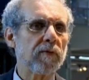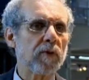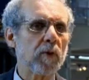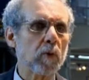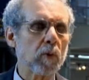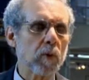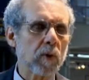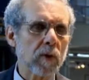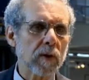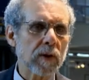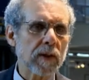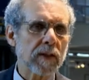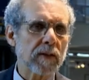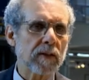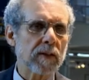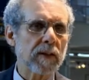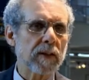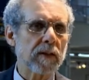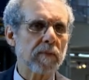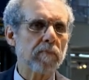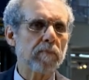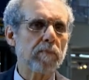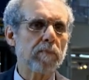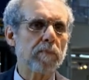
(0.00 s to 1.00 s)
If you look
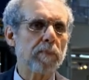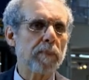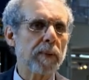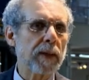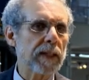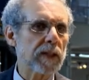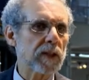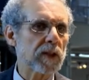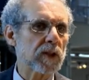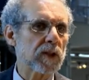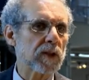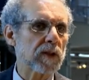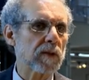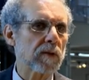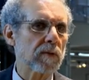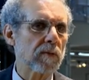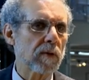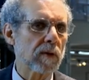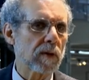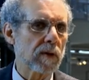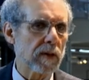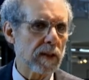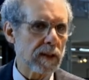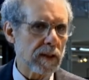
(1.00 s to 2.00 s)
at the best
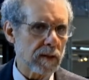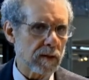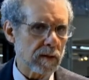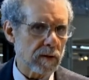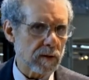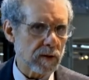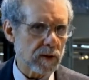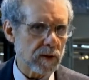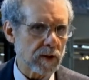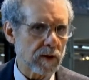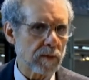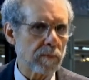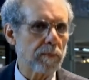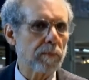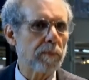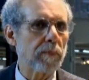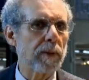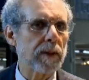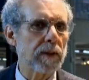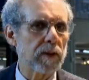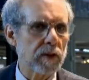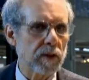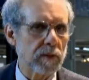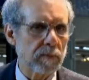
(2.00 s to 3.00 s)
leaders, the
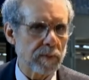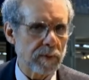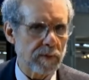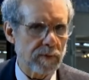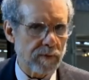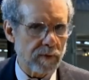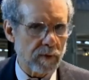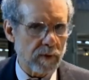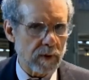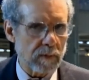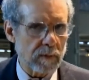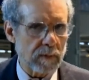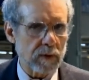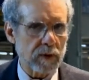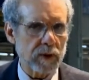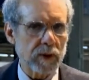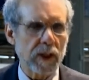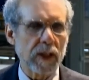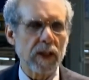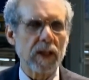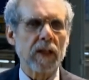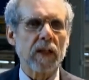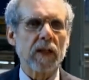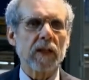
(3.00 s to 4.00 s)
best
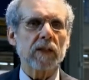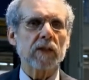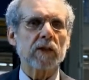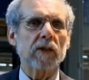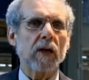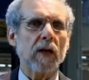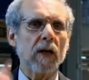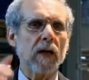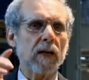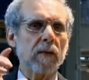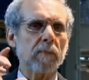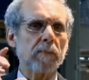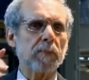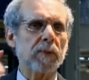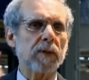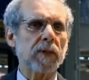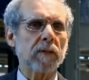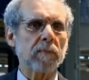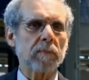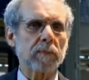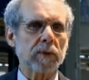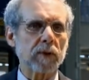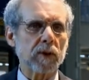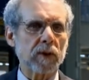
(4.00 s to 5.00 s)
performers, top
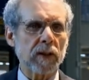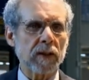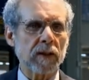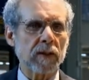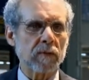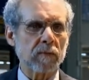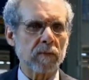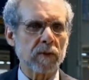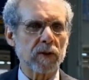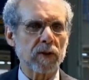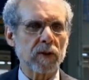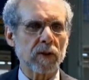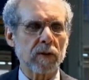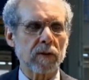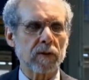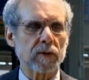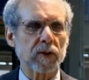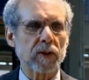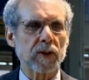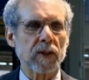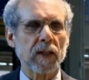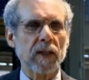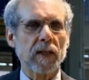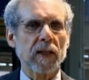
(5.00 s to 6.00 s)
10% in
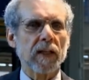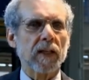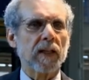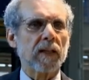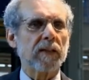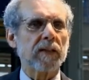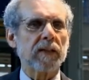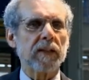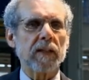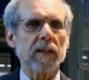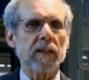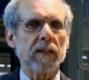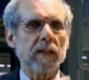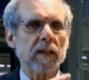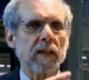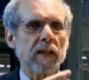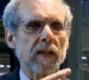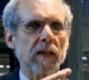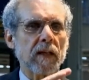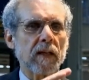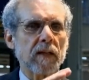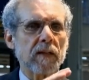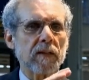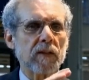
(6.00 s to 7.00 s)
results, the
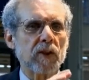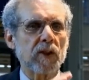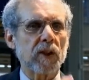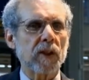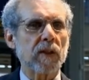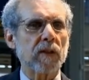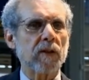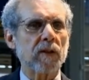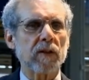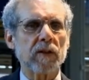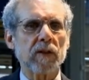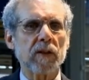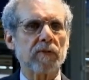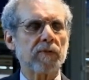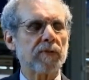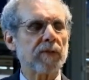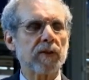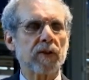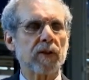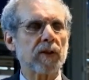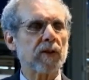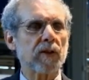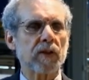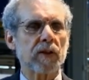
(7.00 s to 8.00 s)
gender
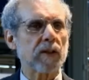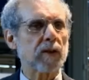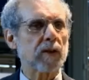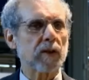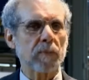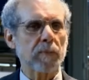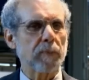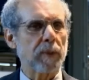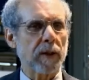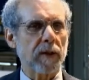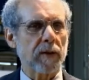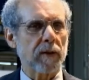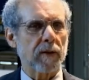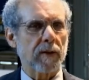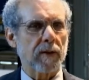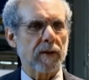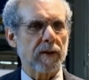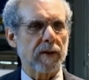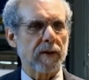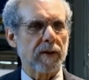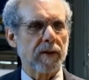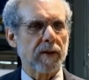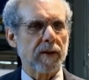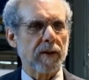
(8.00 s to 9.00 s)
differences disappear.
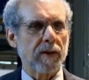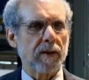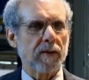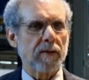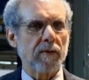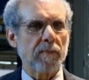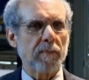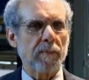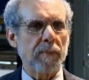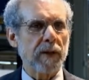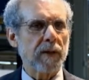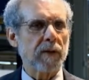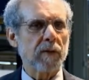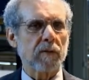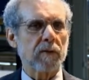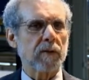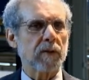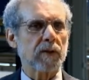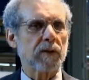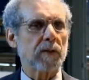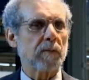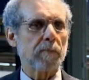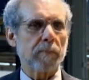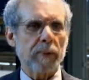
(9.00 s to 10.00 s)
The men
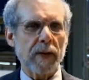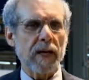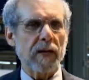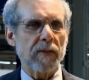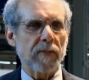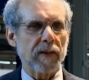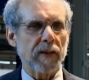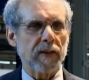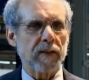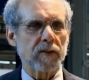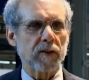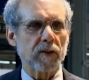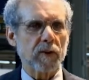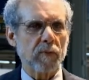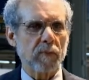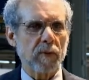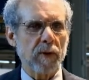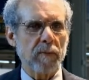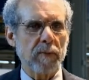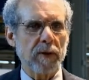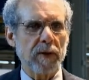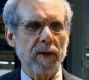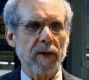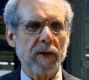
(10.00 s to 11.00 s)
are as empathic as the
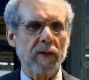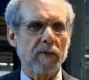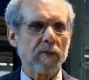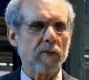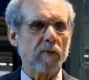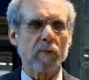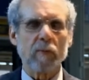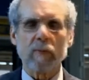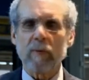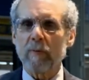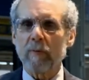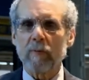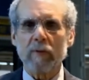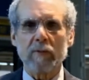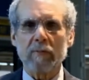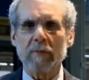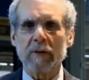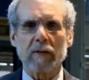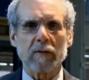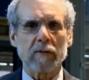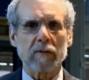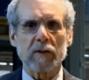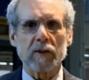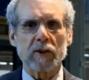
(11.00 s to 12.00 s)

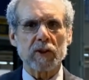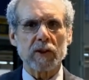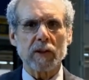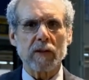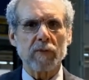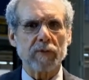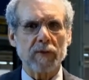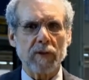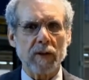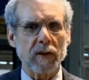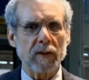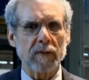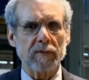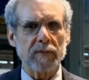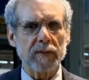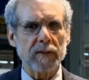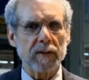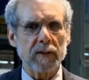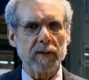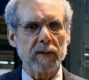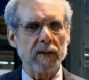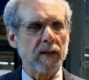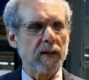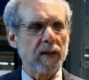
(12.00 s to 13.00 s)
women are as
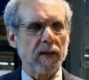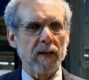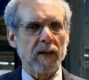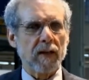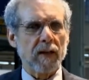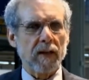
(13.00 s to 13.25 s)
self-confident,